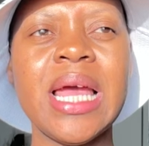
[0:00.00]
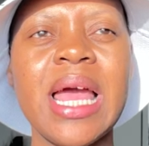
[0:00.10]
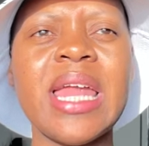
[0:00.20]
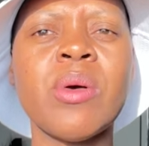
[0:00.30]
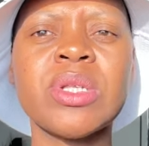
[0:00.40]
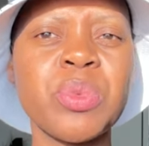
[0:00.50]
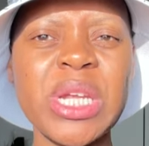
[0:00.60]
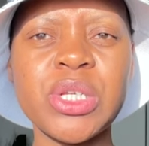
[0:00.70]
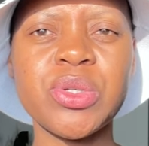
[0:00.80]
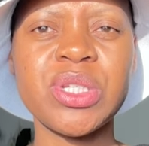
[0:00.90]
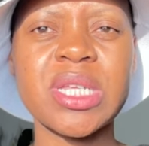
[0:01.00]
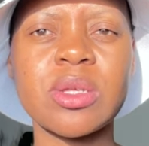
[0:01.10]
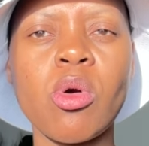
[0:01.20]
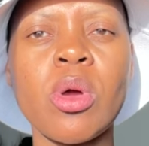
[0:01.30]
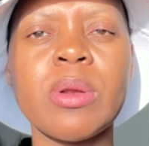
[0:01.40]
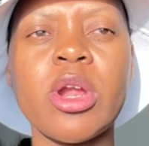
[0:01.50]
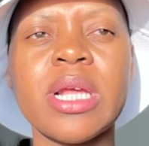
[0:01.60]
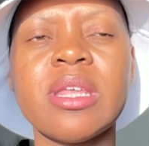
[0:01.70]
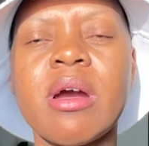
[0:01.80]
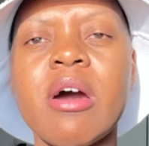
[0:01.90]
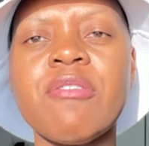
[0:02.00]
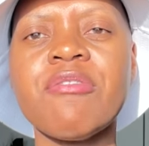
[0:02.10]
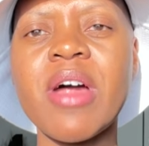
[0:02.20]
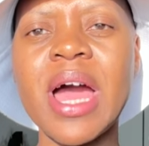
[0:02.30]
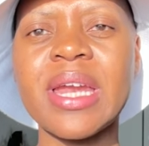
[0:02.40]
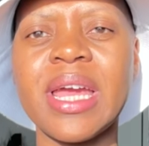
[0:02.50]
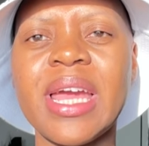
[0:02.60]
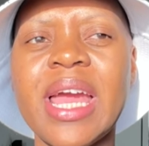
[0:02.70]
And I was willing to just go and collect the car on Friday.